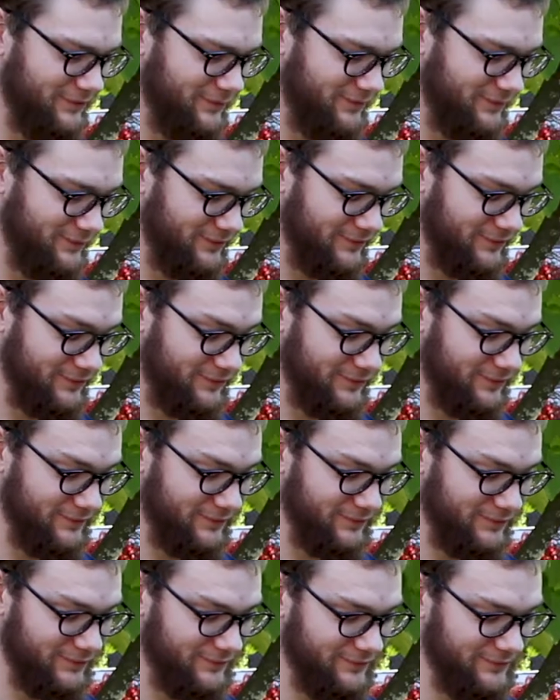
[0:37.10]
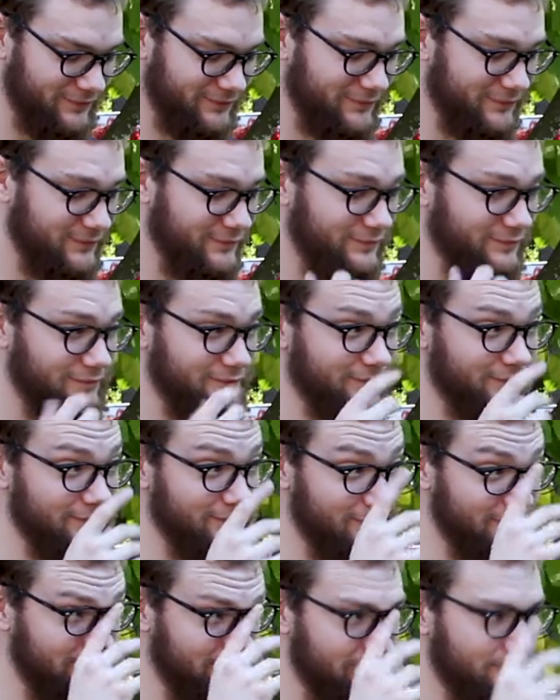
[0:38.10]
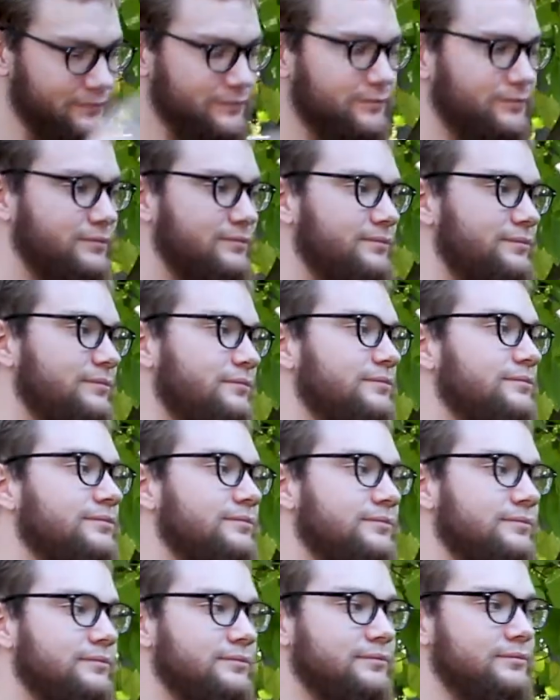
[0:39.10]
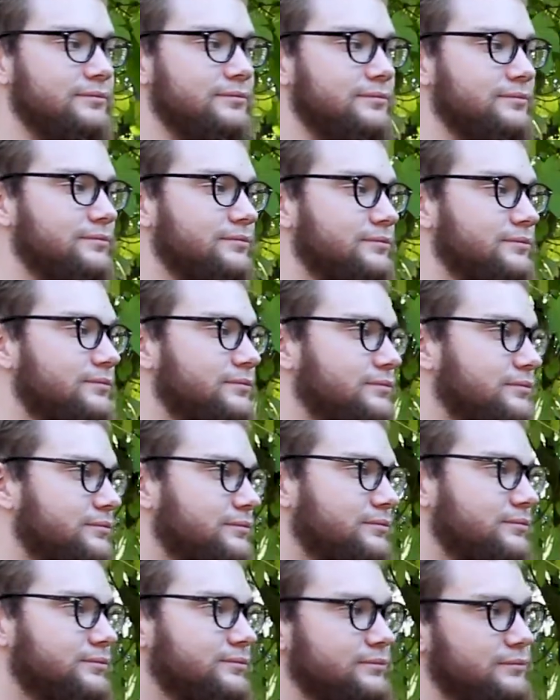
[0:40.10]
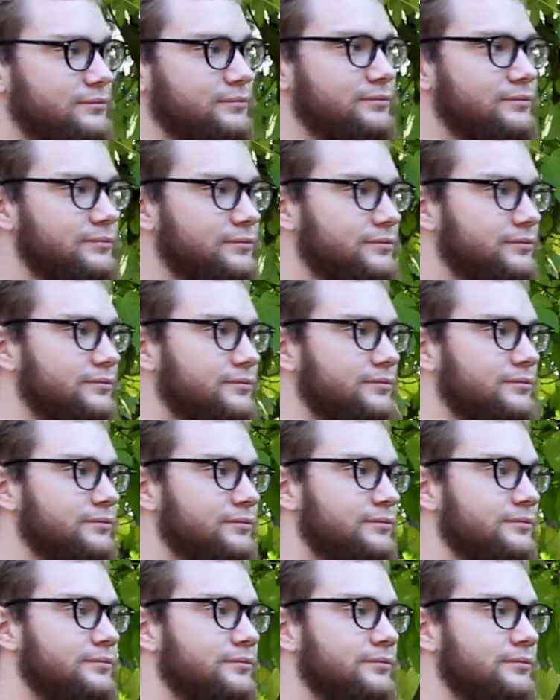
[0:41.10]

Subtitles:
(not speaking)